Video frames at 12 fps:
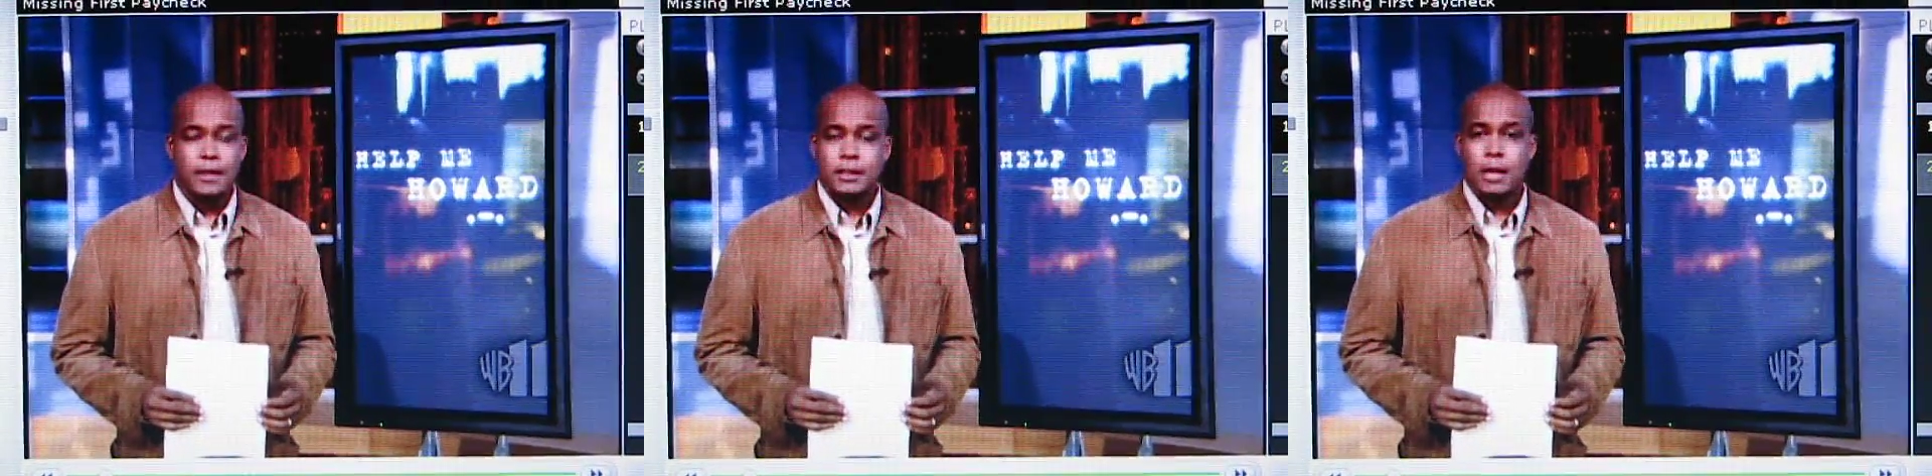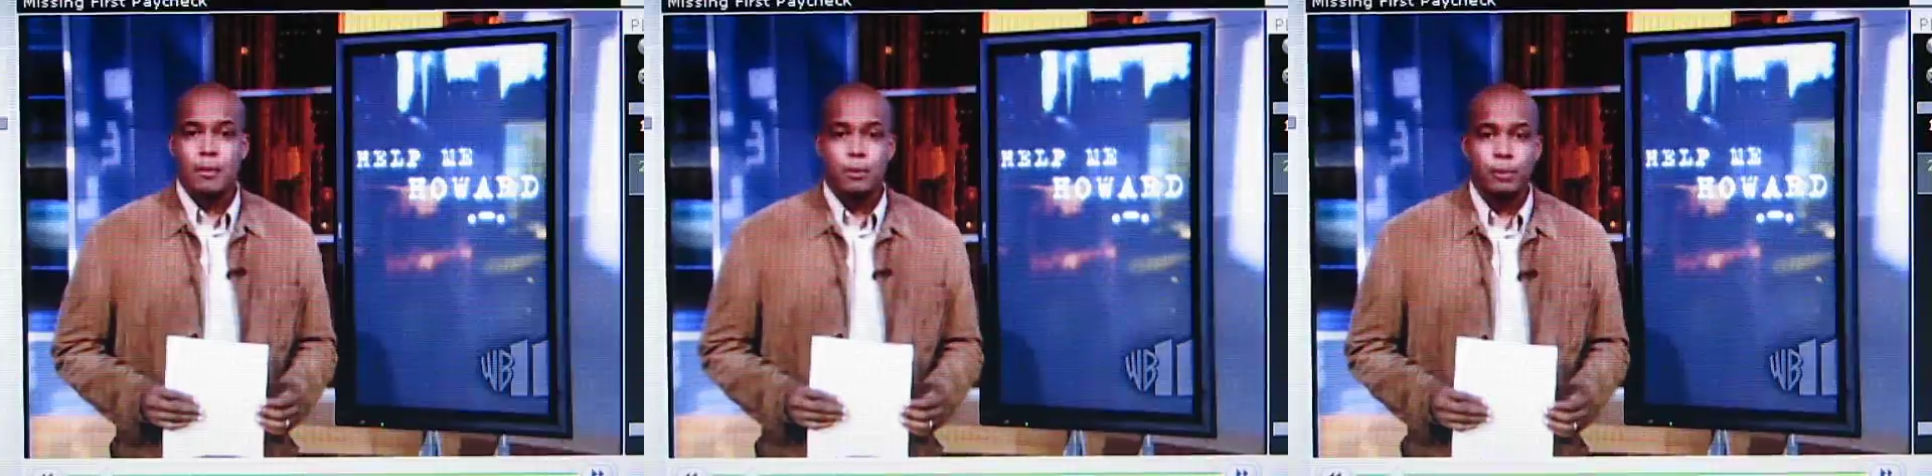
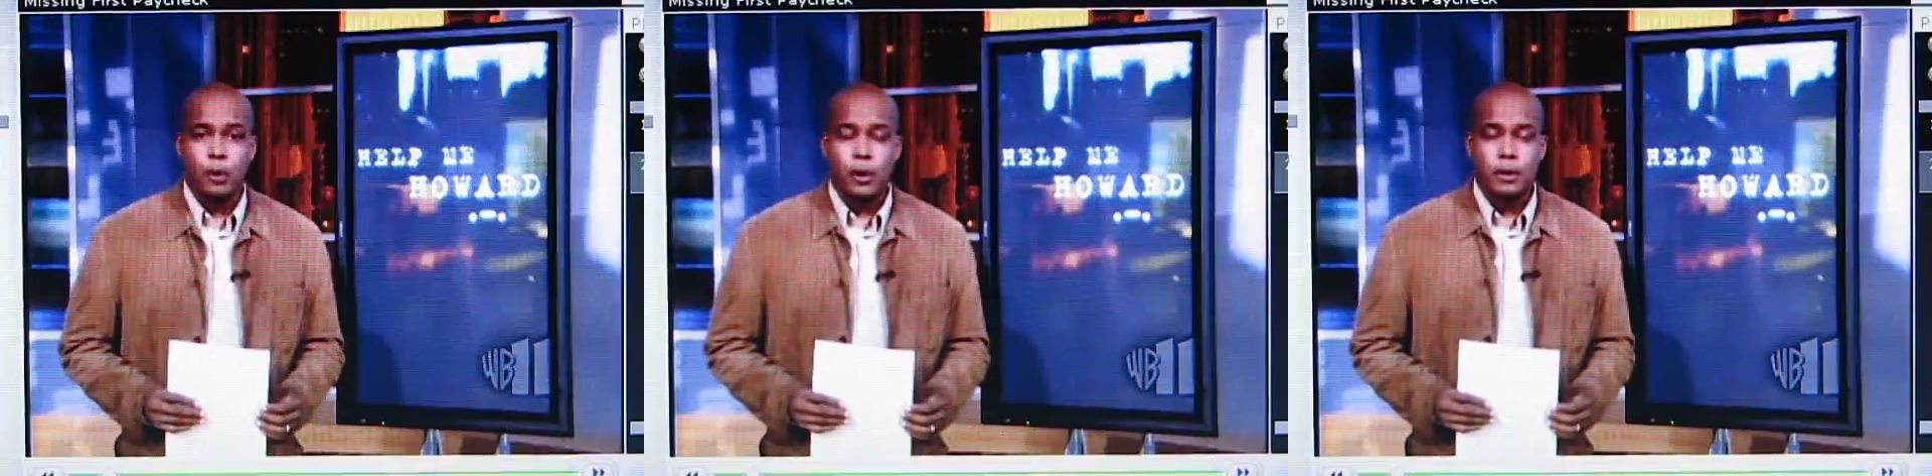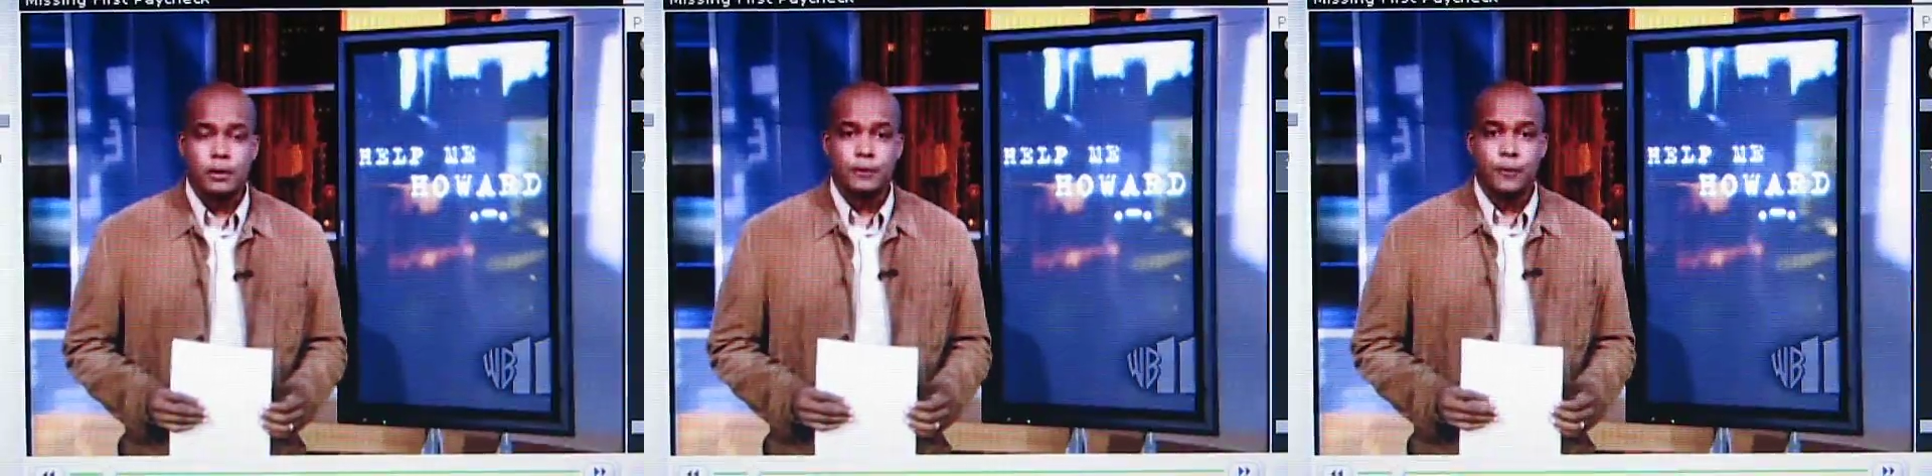some
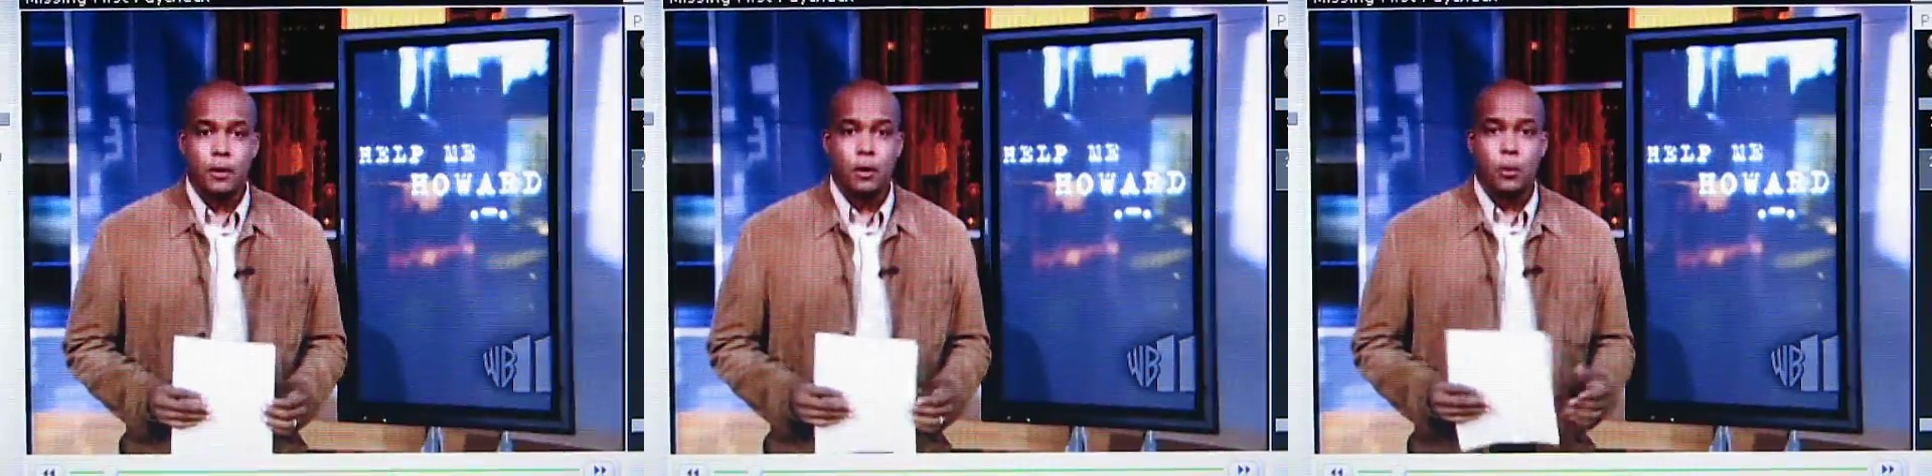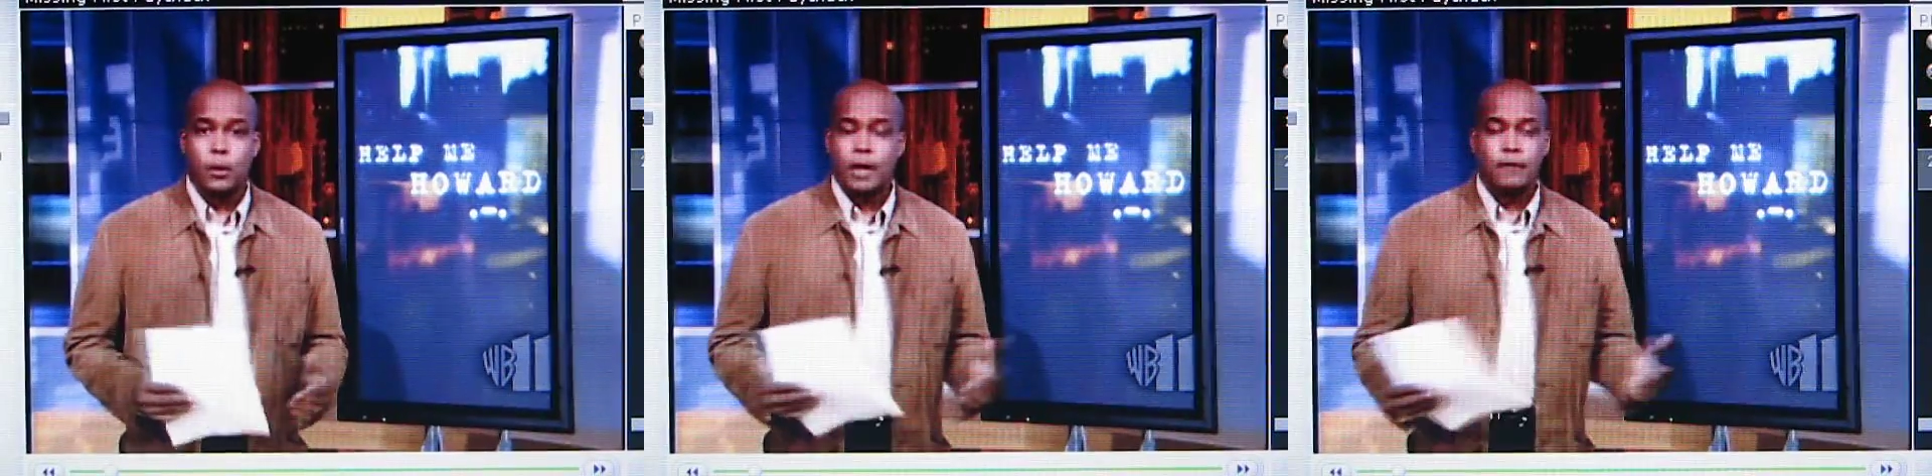employers, for
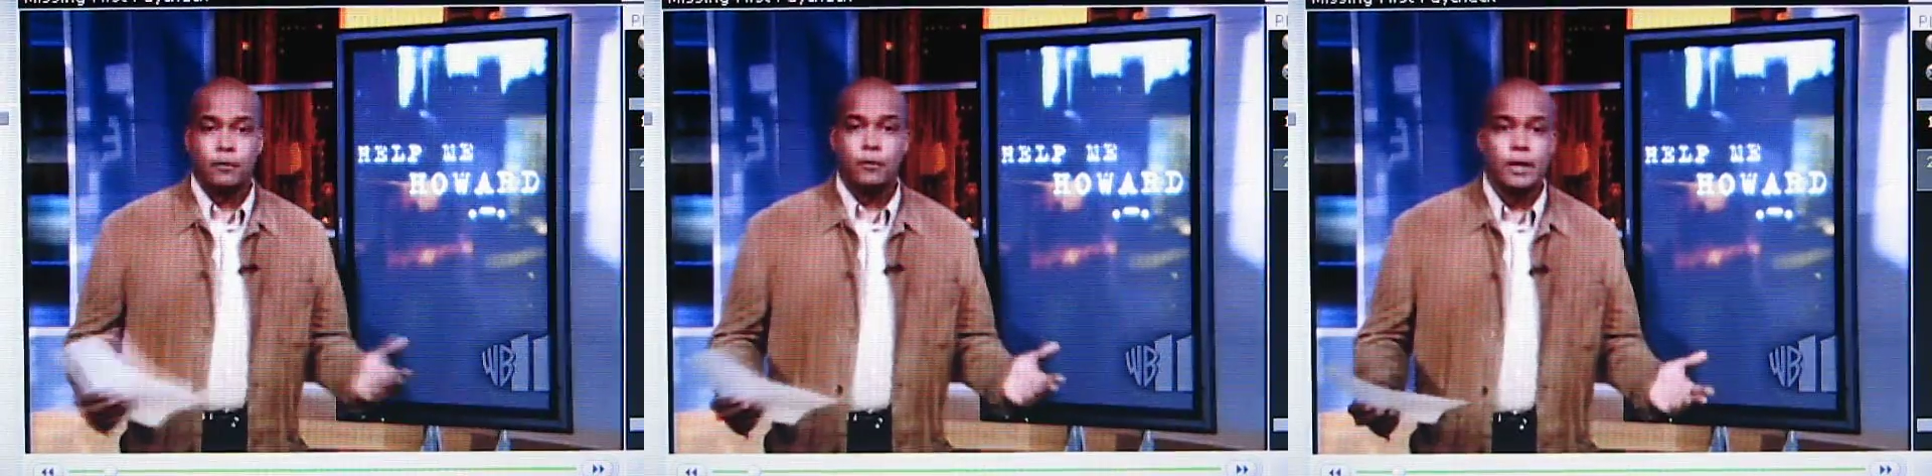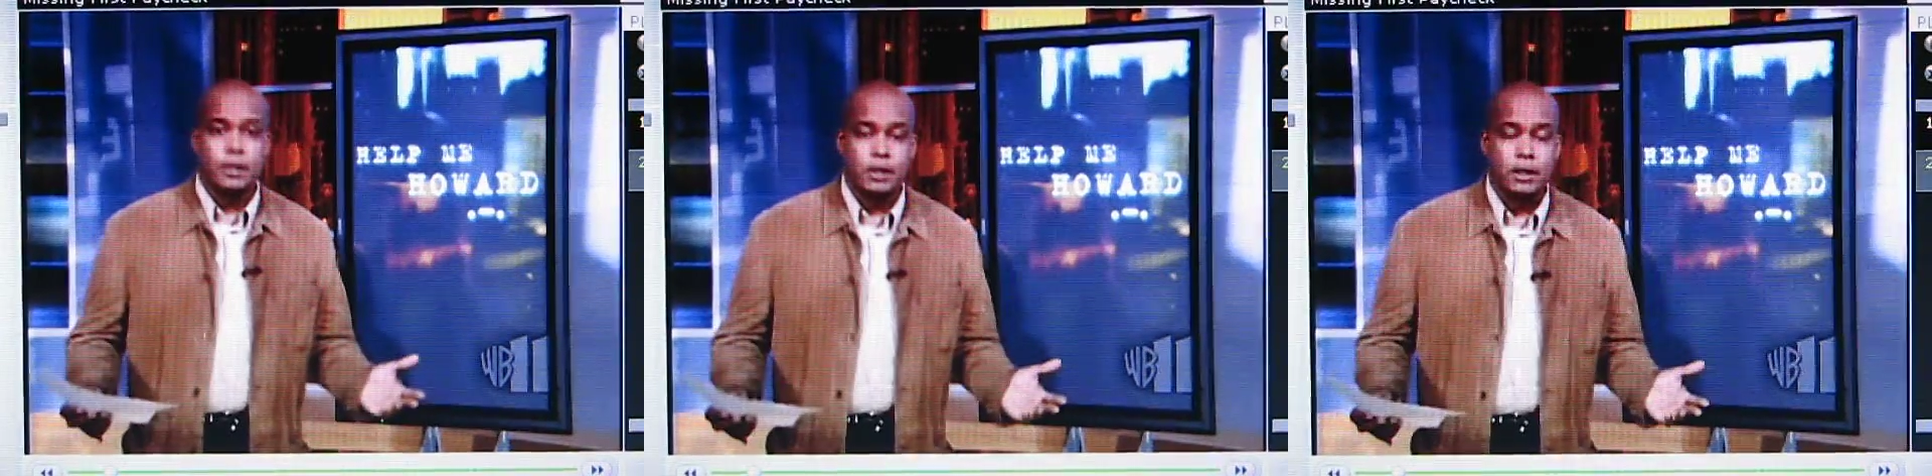whatever
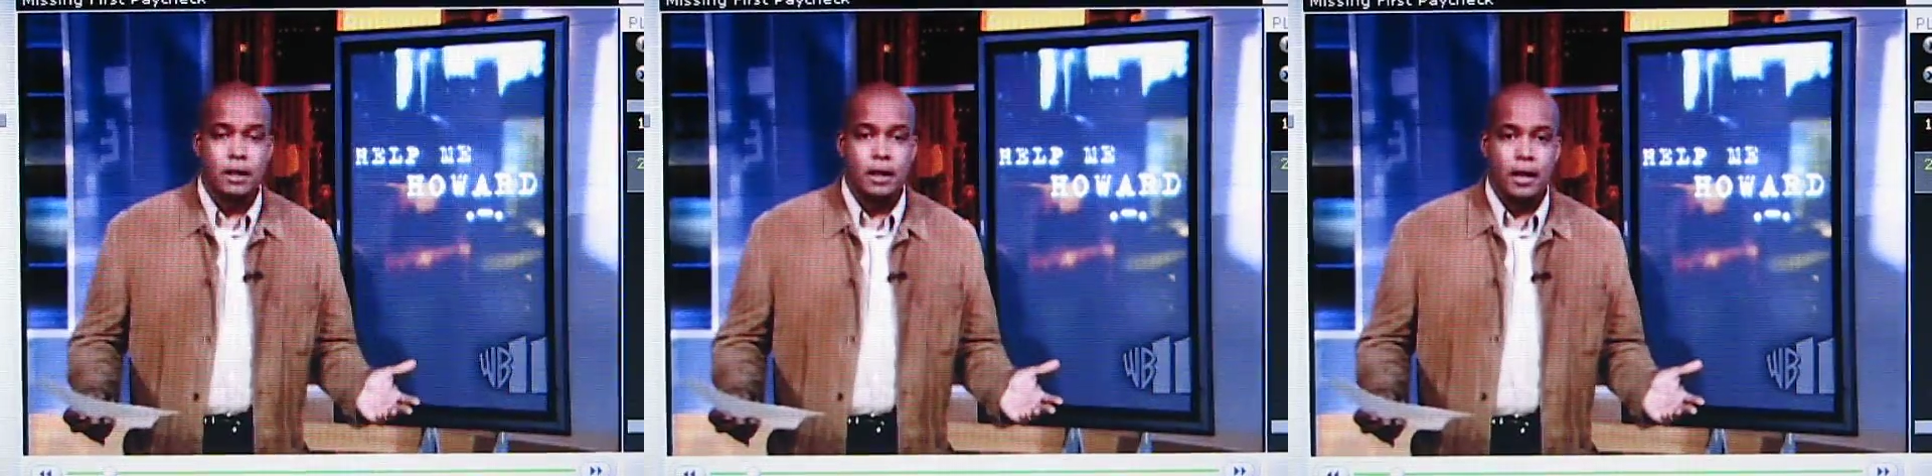reason,